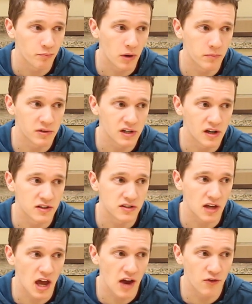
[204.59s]
But
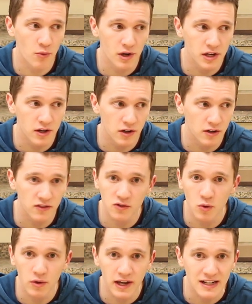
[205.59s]
because everyone here at
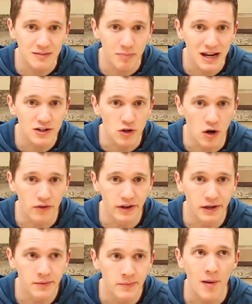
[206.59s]
school hates
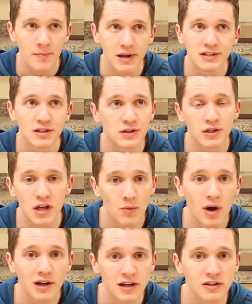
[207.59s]
Beethoven, I'm basically a
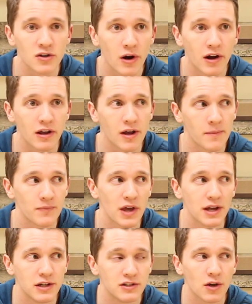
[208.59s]
walking target,
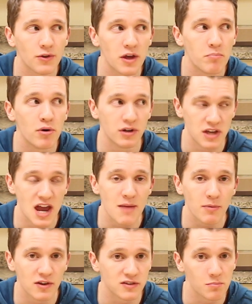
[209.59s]
and until they put
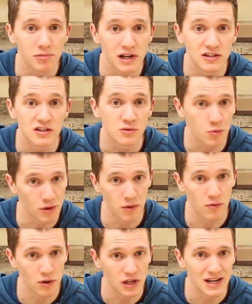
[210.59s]
cameras in places where they
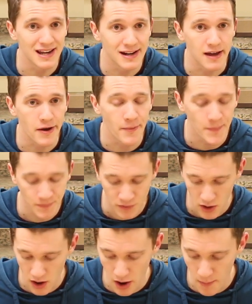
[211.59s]
really need it,
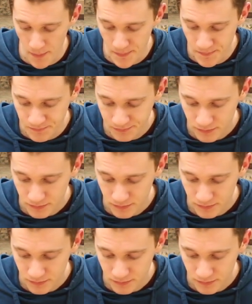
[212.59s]
um,